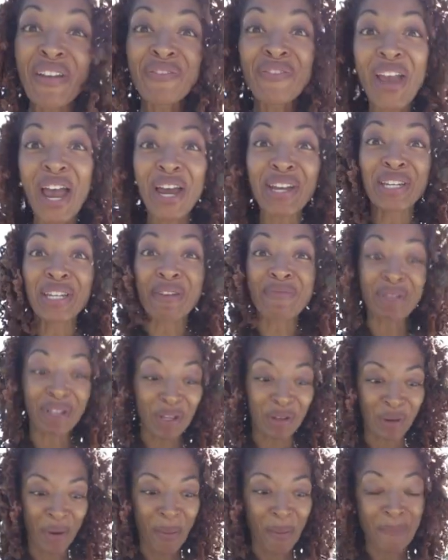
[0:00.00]
I found a
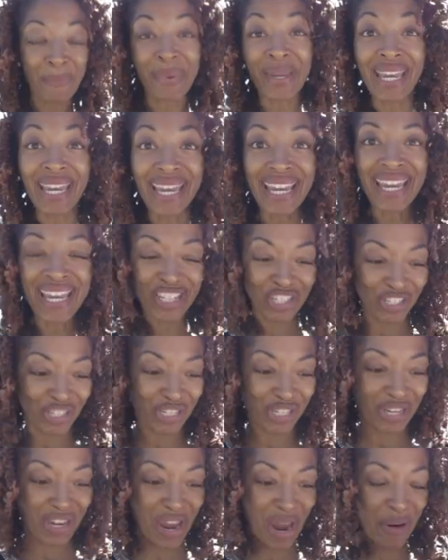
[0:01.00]
little
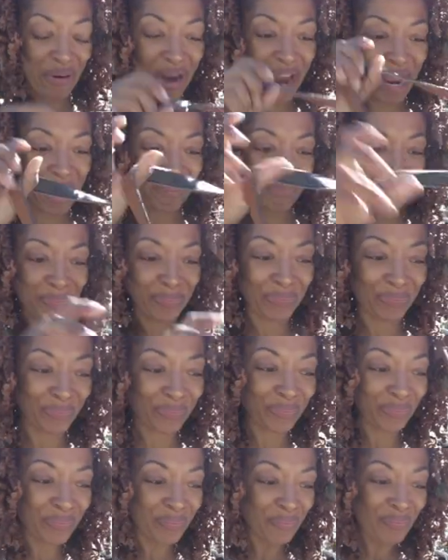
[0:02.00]
bench. All right.
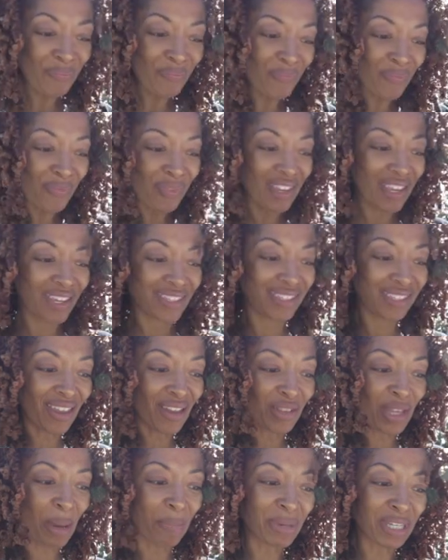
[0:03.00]

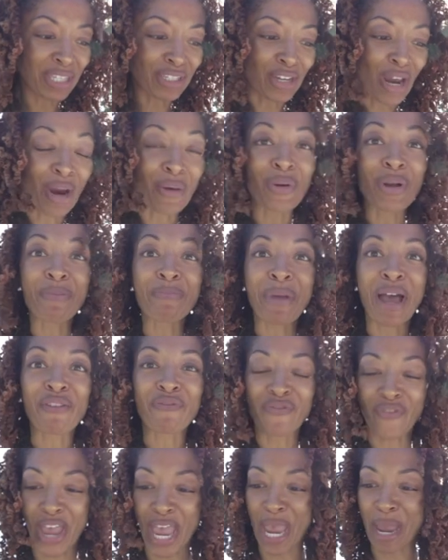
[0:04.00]
So let me start with my
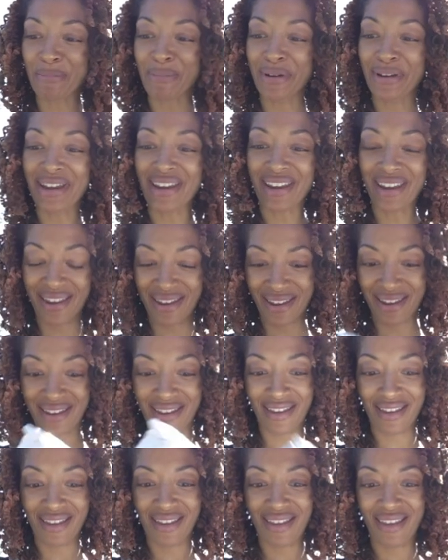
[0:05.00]
fabric.
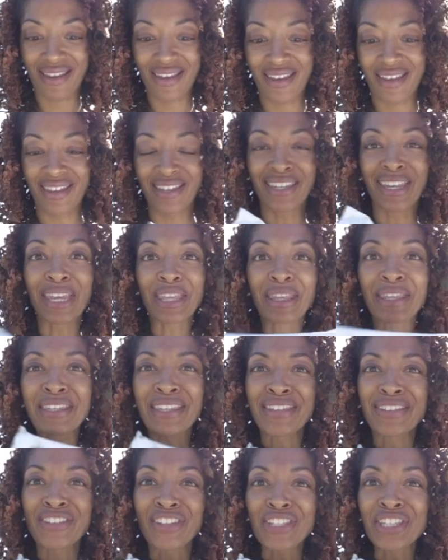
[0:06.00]

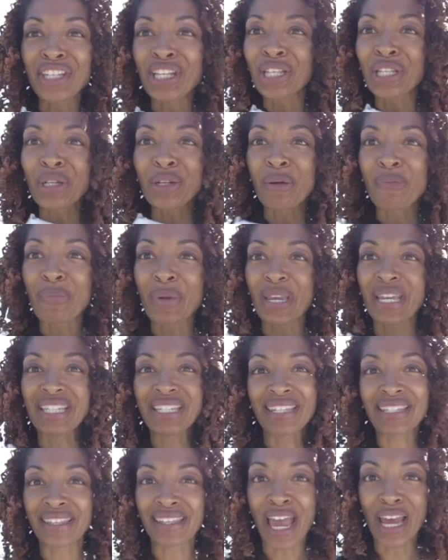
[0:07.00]
It's just a little
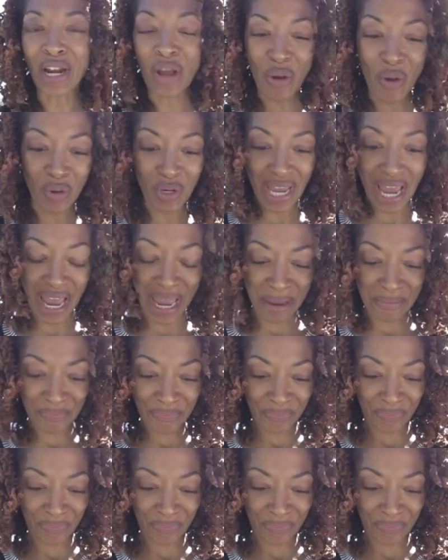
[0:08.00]
piece. It's not a whole lot.